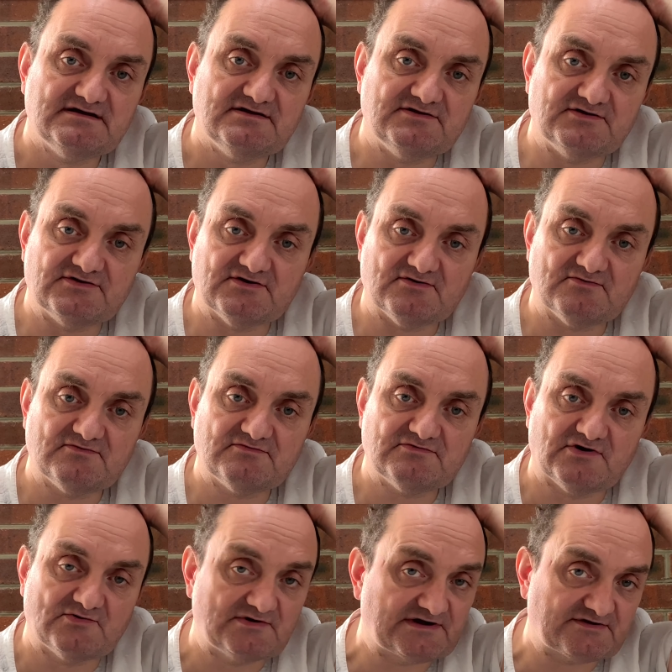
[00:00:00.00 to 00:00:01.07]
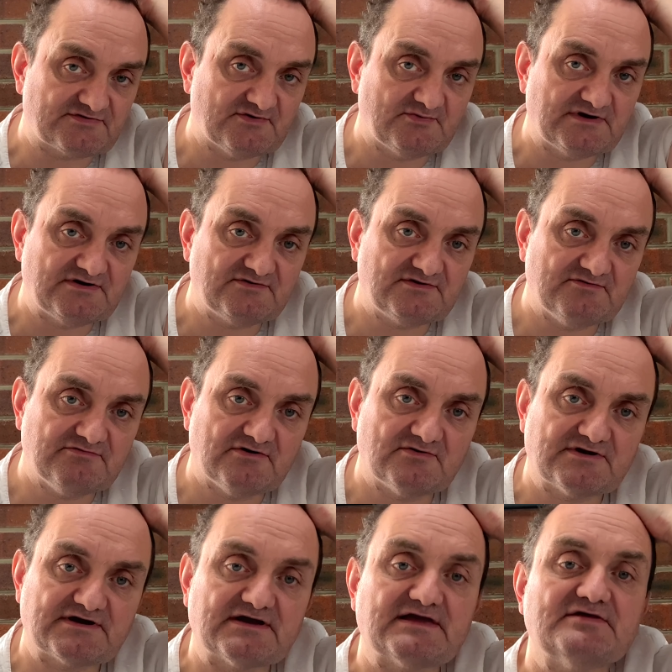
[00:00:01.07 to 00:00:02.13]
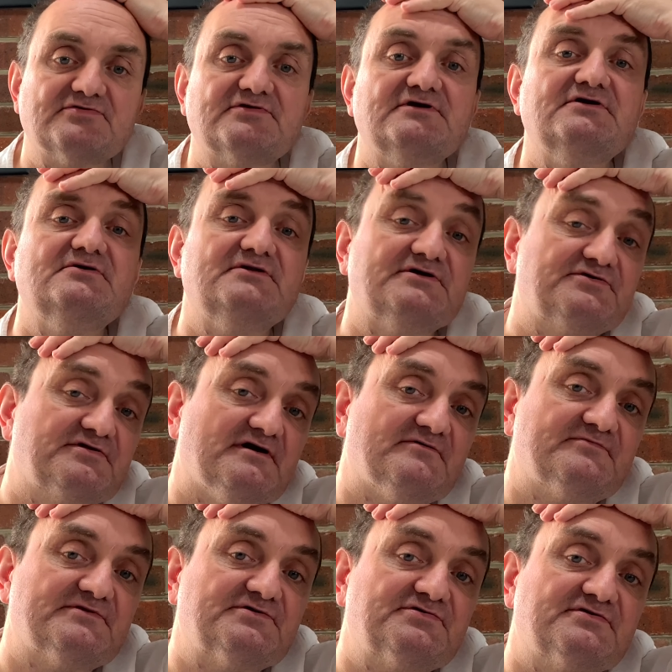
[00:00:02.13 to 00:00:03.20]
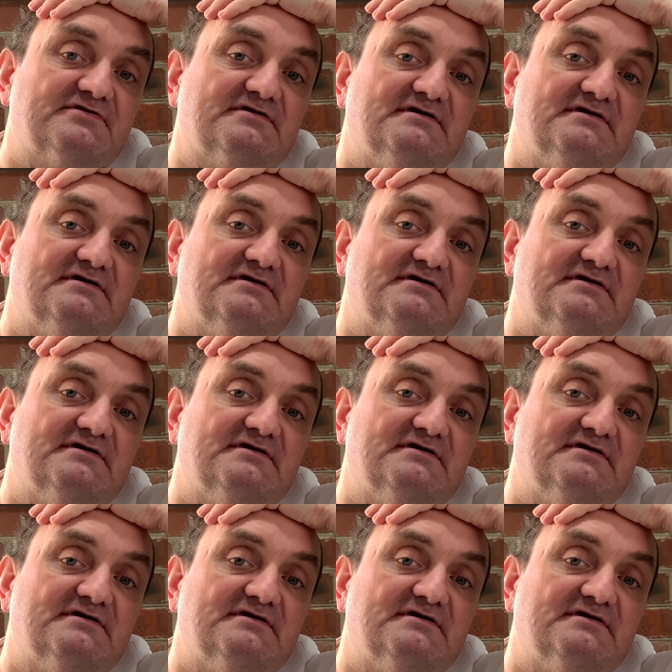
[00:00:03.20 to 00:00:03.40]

You're not rolling to wound, you're rolling against the unit's toughness.